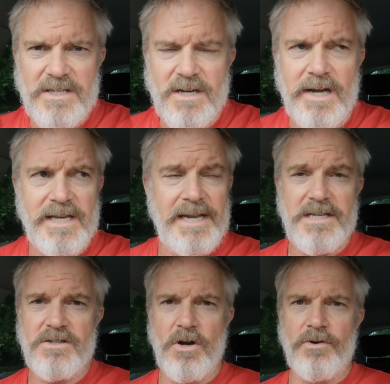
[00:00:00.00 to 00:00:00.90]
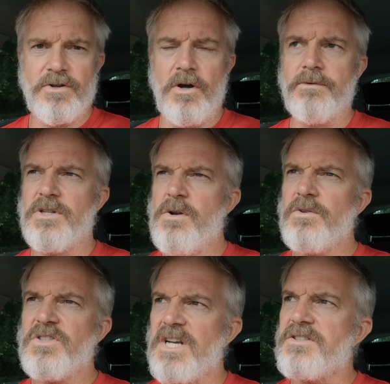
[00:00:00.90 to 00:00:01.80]
this guy again. He's gone. So
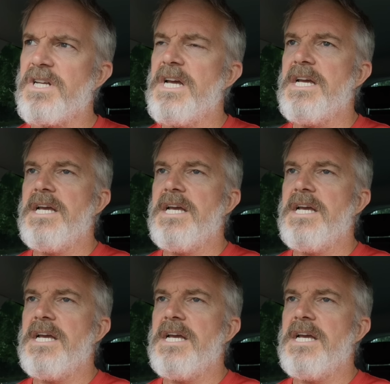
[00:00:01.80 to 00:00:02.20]
not just...